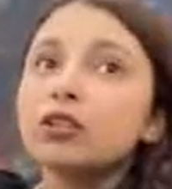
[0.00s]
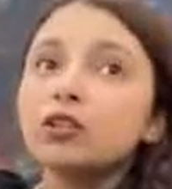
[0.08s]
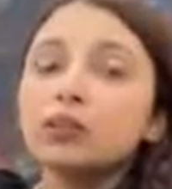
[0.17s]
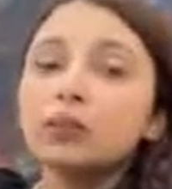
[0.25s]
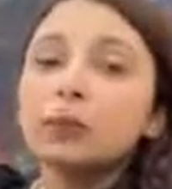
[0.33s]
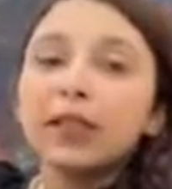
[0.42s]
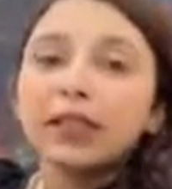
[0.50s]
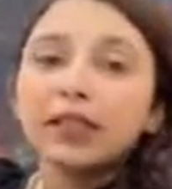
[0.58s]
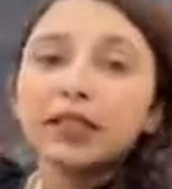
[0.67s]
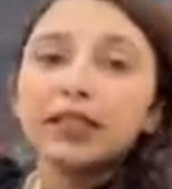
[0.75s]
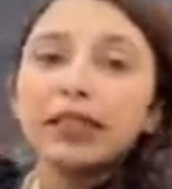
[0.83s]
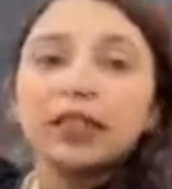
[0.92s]
So
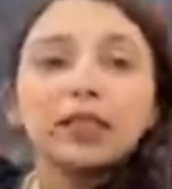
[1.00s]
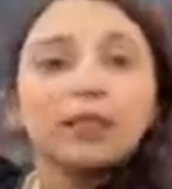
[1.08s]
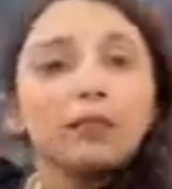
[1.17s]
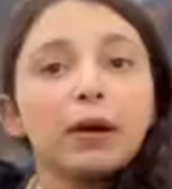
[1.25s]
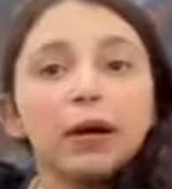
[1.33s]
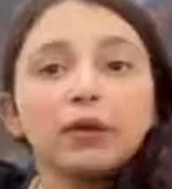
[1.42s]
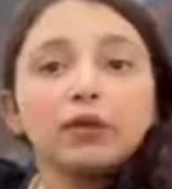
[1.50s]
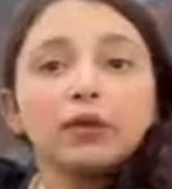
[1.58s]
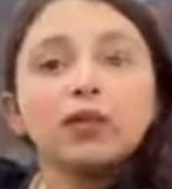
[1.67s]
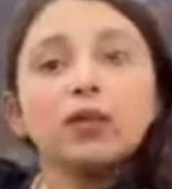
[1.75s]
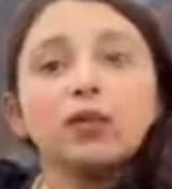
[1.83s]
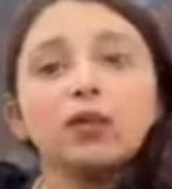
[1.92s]
basically it's
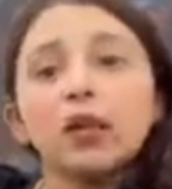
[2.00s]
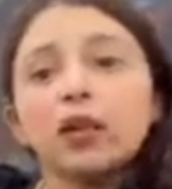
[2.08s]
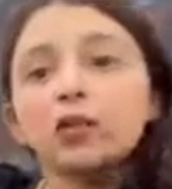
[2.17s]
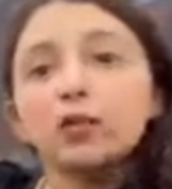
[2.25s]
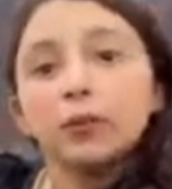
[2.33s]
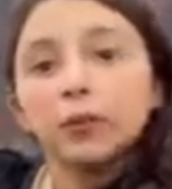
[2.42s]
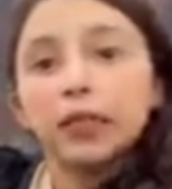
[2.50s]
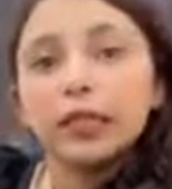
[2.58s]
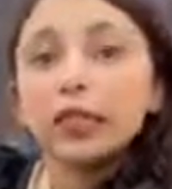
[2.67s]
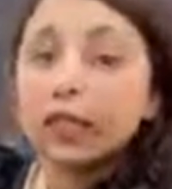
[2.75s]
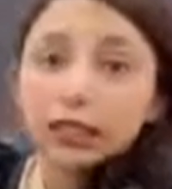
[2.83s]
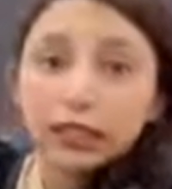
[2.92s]
about this young woman,
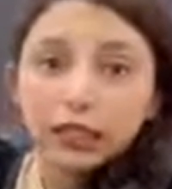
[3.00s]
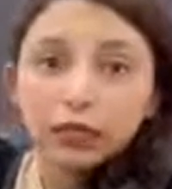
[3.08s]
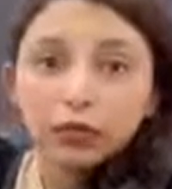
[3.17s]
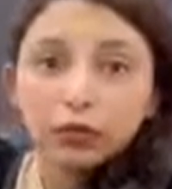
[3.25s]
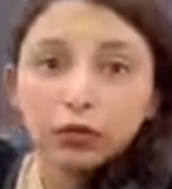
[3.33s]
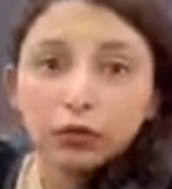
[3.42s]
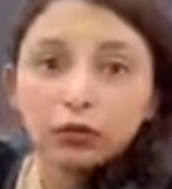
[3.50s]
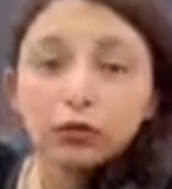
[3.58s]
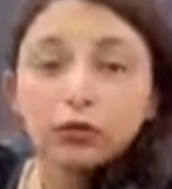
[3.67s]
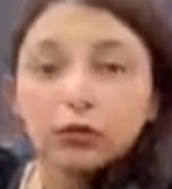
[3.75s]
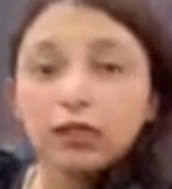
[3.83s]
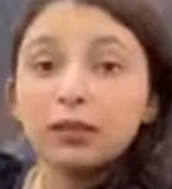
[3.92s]
an 18-year-old,
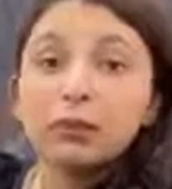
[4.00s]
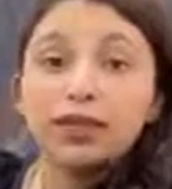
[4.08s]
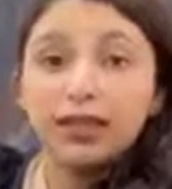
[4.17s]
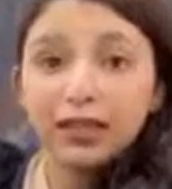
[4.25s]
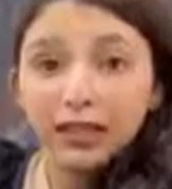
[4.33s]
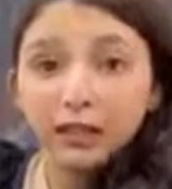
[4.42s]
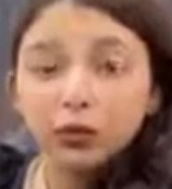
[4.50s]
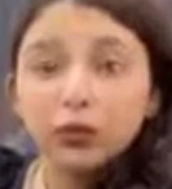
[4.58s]
Lucy Manet,